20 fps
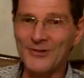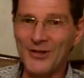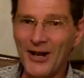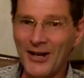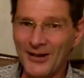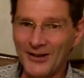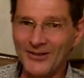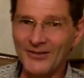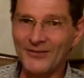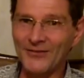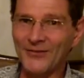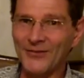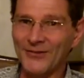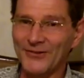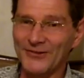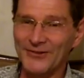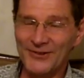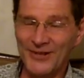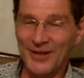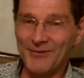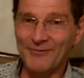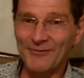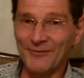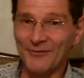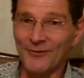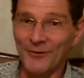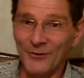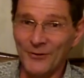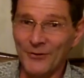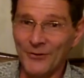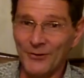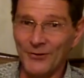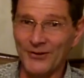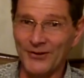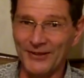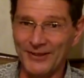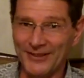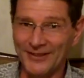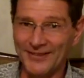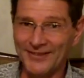in Jacqueline's footsteps for
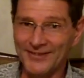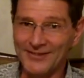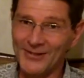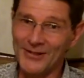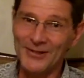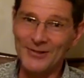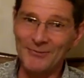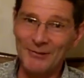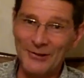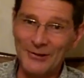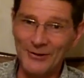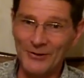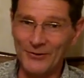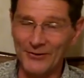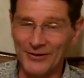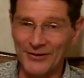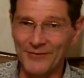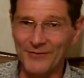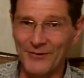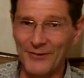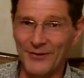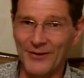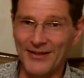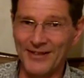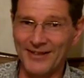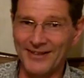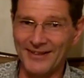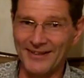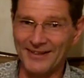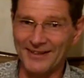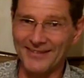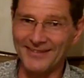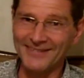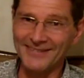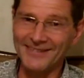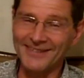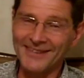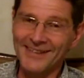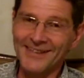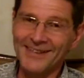3 years. She's been doing it for 8
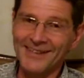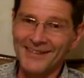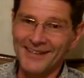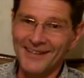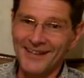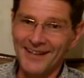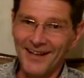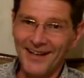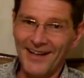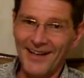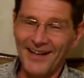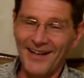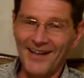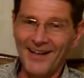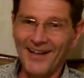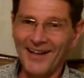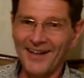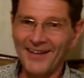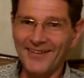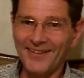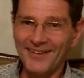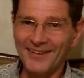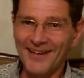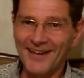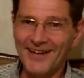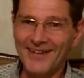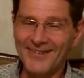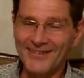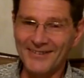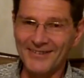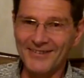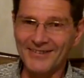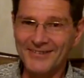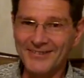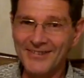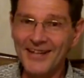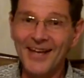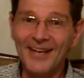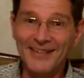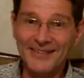years. And the guys in the
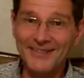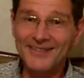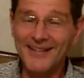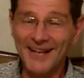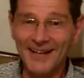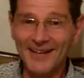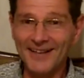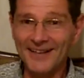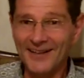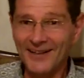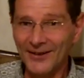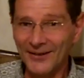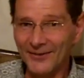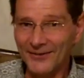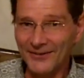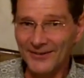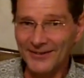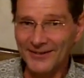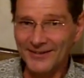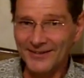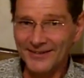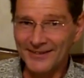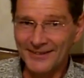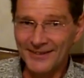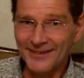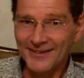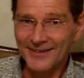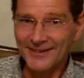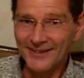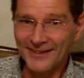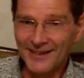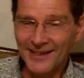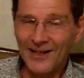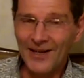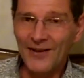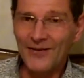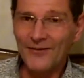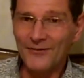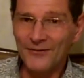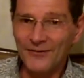States, and including
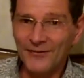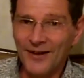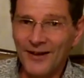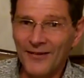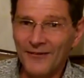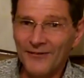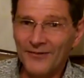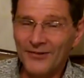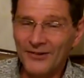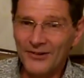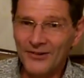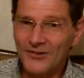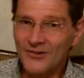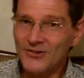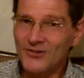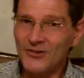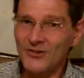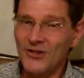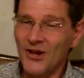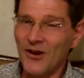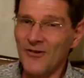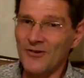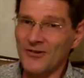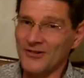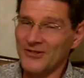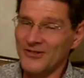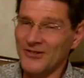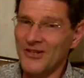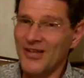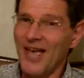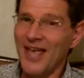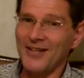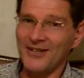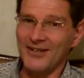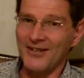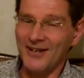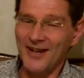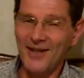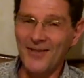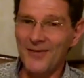Cliff, have just shown us
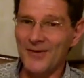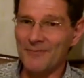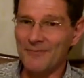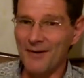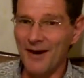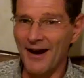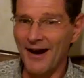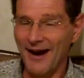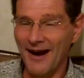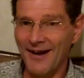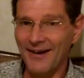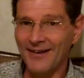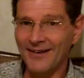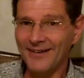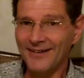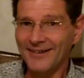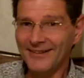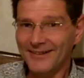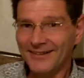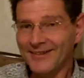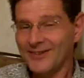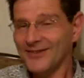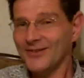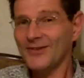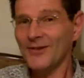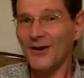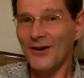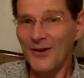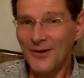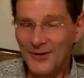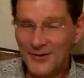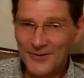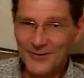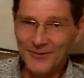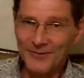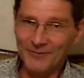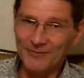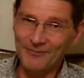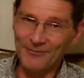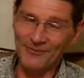yet another bar.
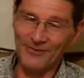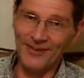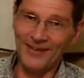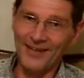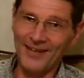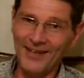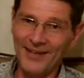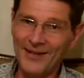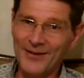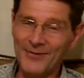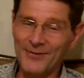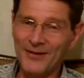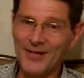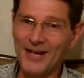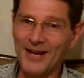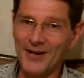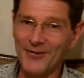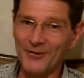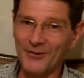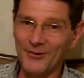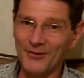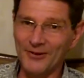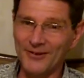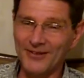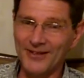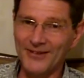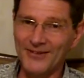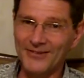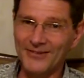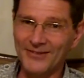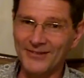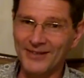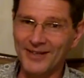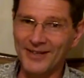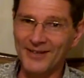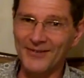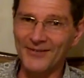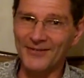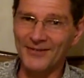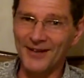So here we are all in Nelson
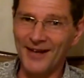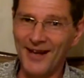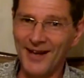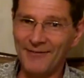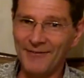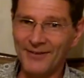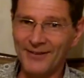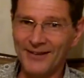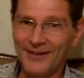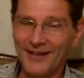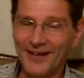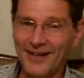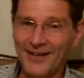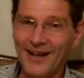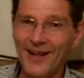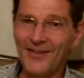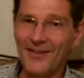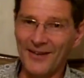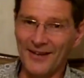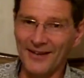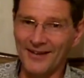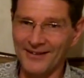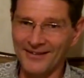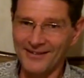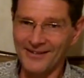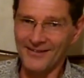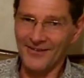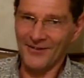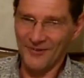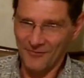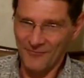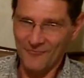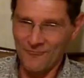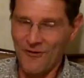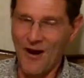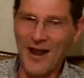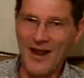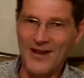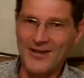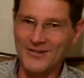now, having another
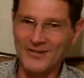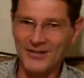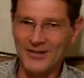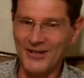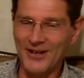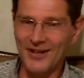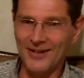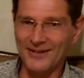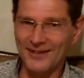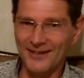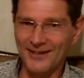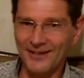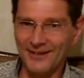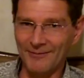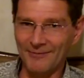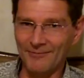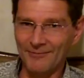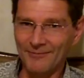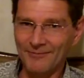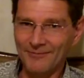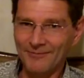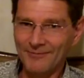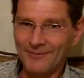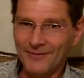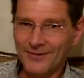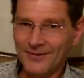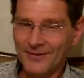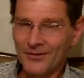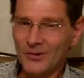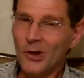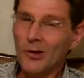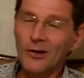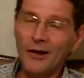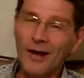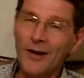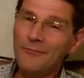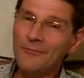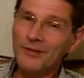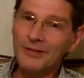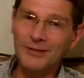raise in our game. So
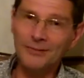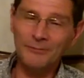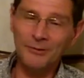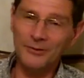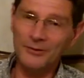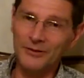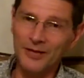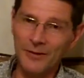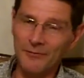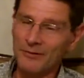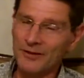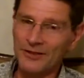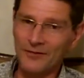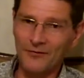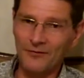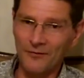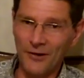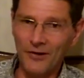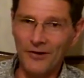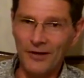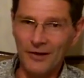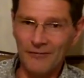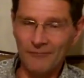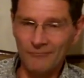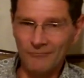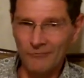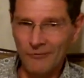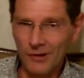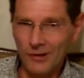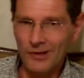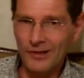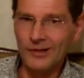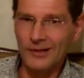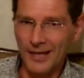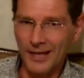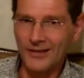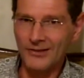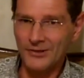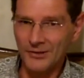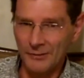come to the boot camp, it's fun, it
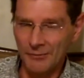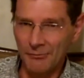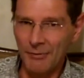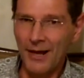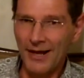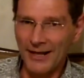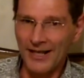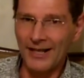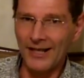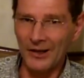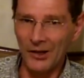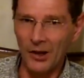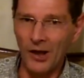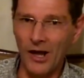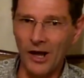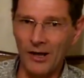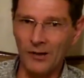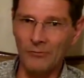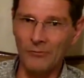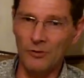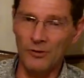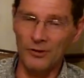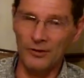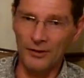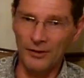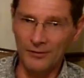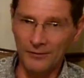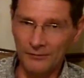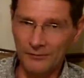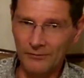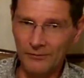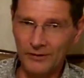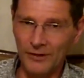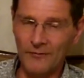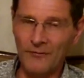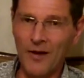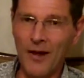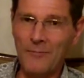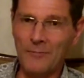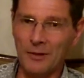really gets you back in line with
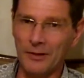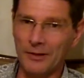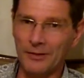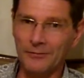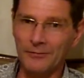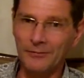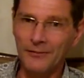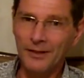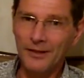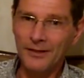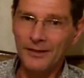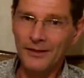the family,